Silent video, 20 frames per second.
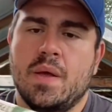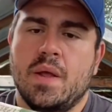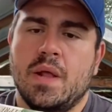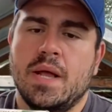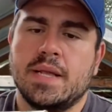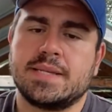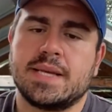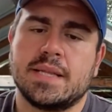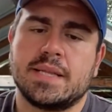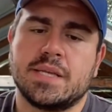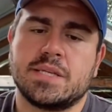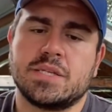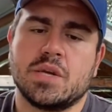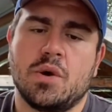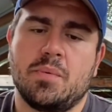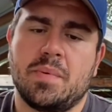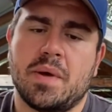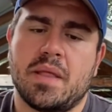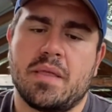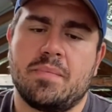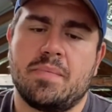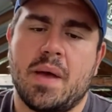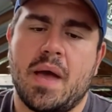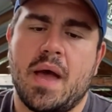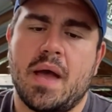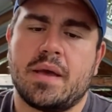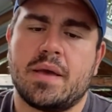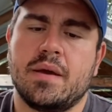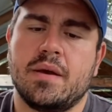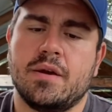get the soap out of the
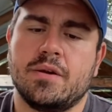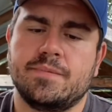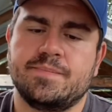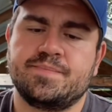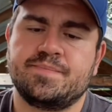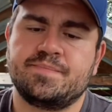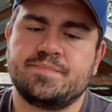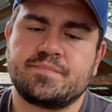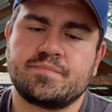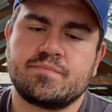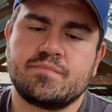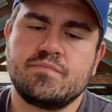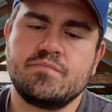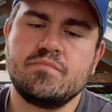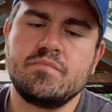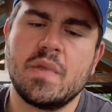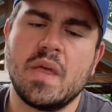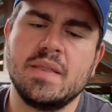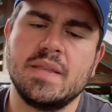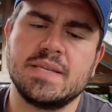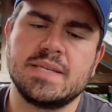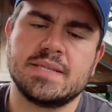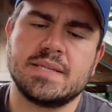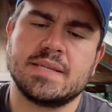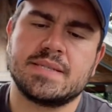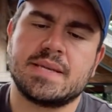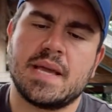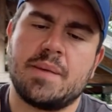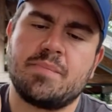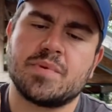pack here. This is the
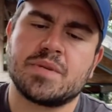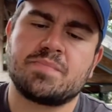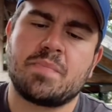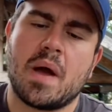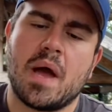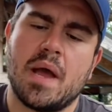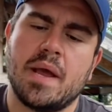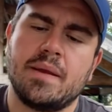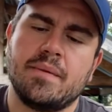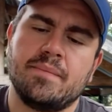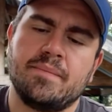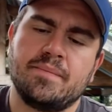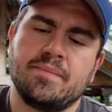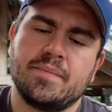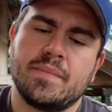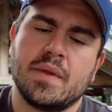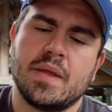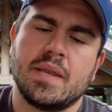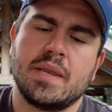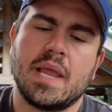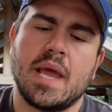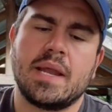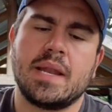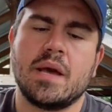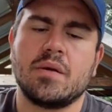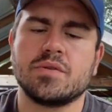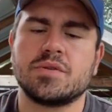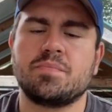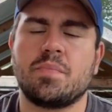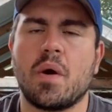Cypress Pine
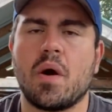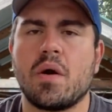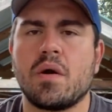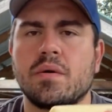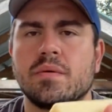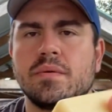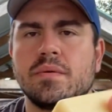9-ounce bar.